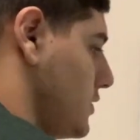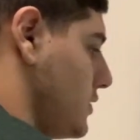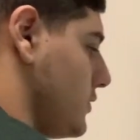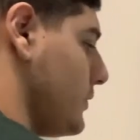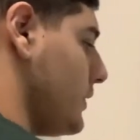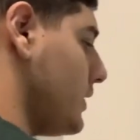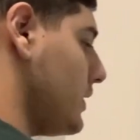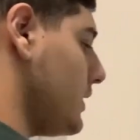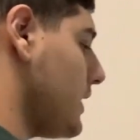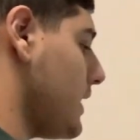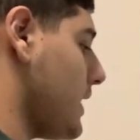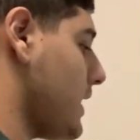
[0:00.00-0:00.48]
you're
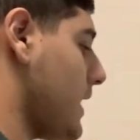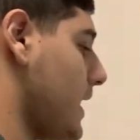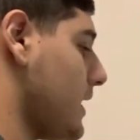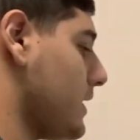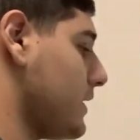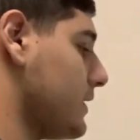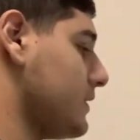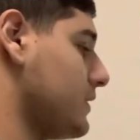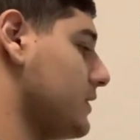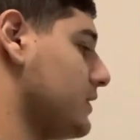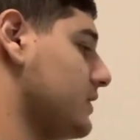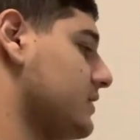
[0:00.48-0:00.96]
really
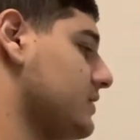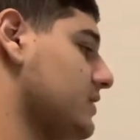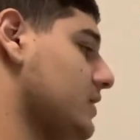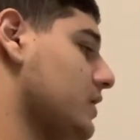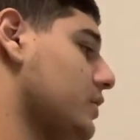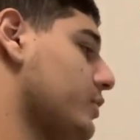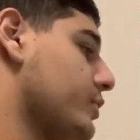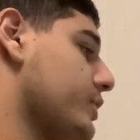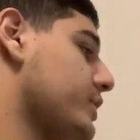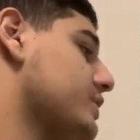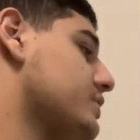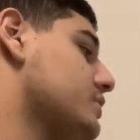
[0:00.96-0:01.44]
adding the
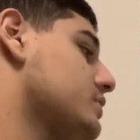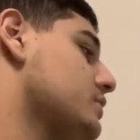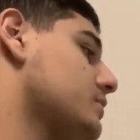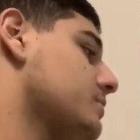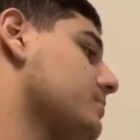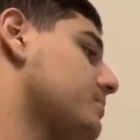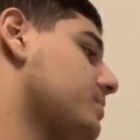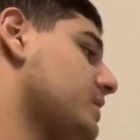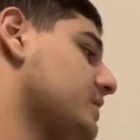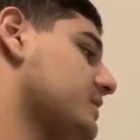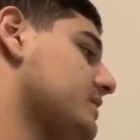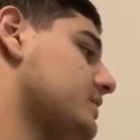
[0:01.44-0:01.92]
acceleration
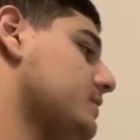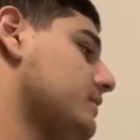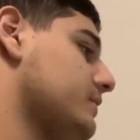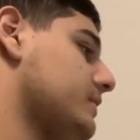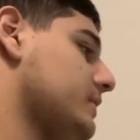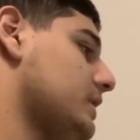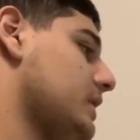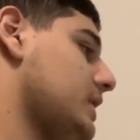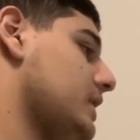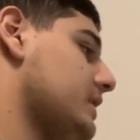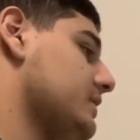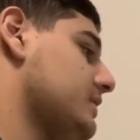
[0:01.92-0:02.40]
plus the
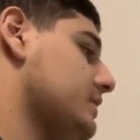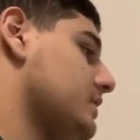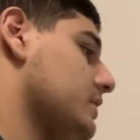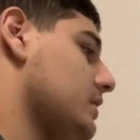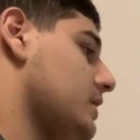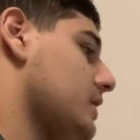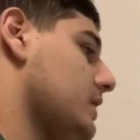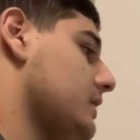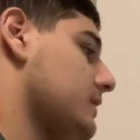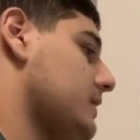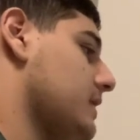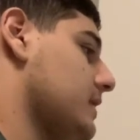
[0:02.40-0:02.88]
velocity
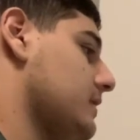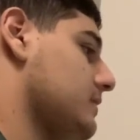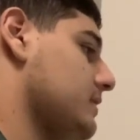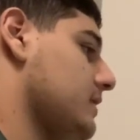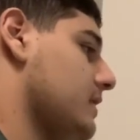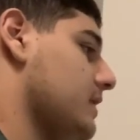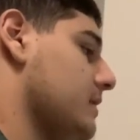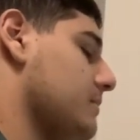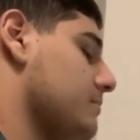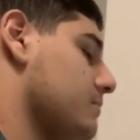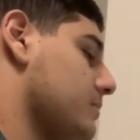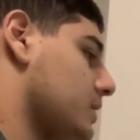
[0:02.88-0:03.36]
at that
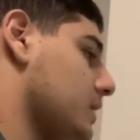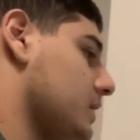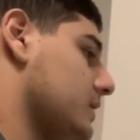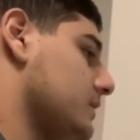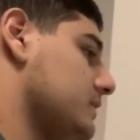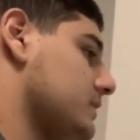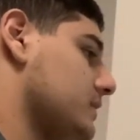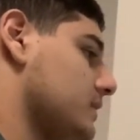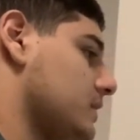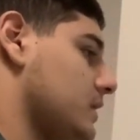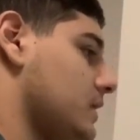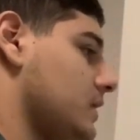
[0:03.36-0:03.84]
time
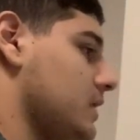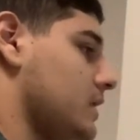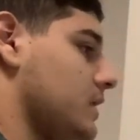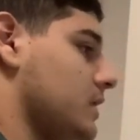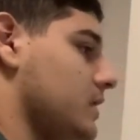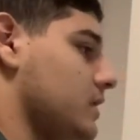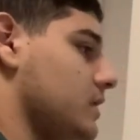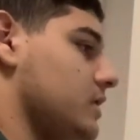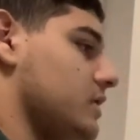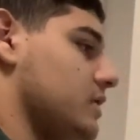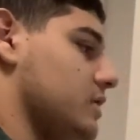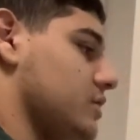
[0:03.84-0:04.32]
plus
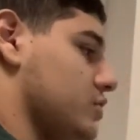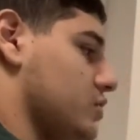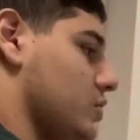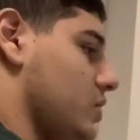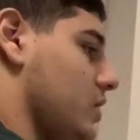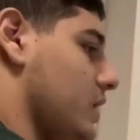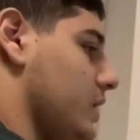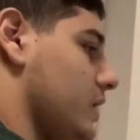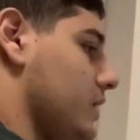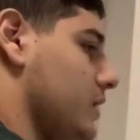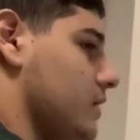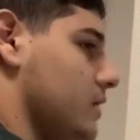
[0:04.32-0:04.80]
the initial
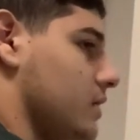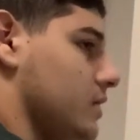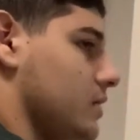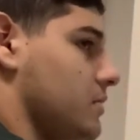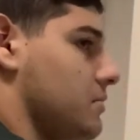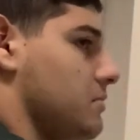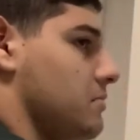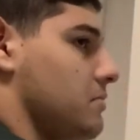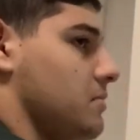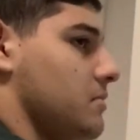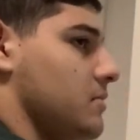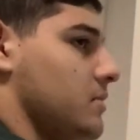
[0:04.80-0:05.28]
height,
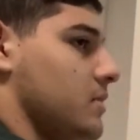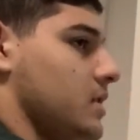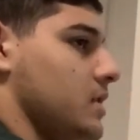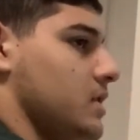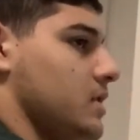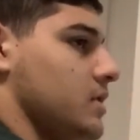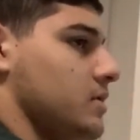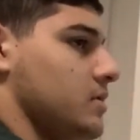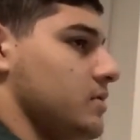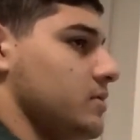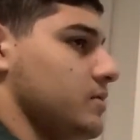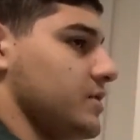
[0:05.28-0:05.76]

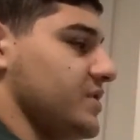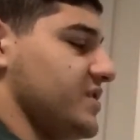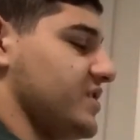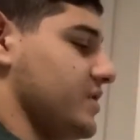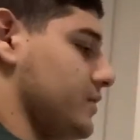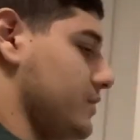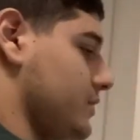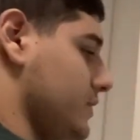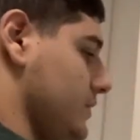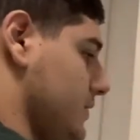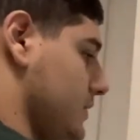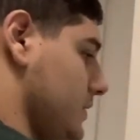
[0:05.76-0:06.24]
which is
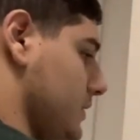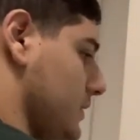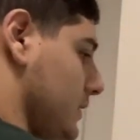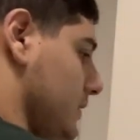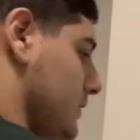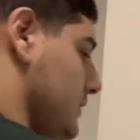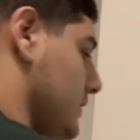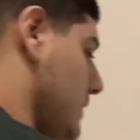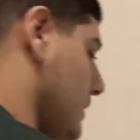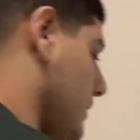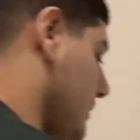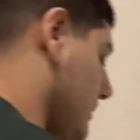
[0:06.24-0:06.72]
interesting.
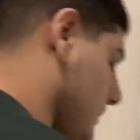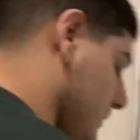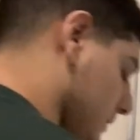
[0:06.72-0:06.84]
So,